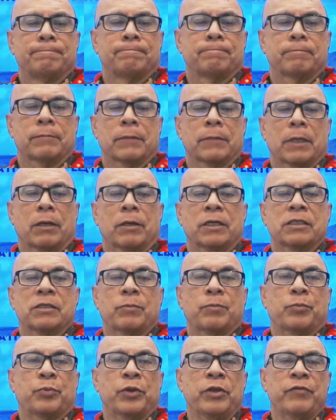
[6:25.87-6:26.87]
Now, as a
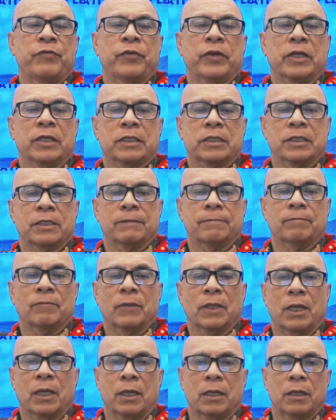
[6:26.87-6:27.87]
prefix,
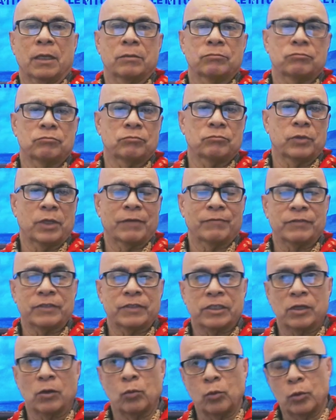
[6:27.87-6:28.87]
we have
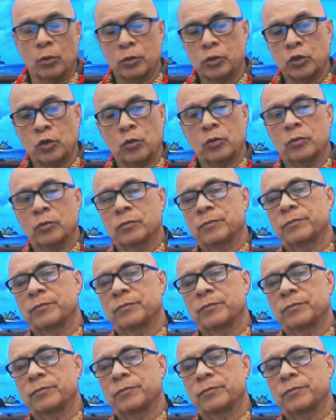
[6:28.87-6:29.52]
tauloto.